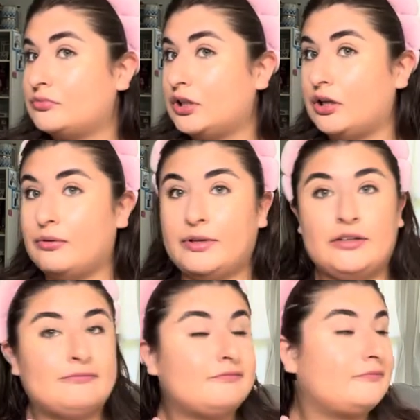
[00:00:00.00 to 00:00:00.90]

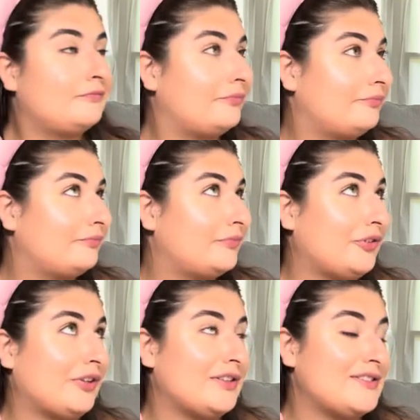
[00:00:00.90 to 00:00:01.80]
glowy you
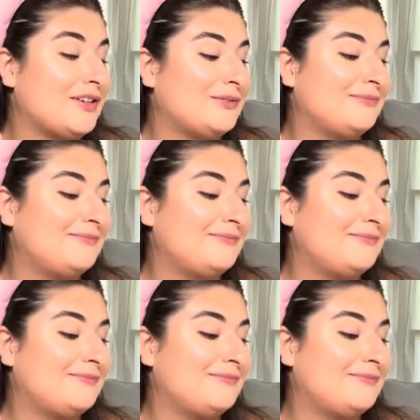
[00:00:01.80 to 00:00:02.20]
can tell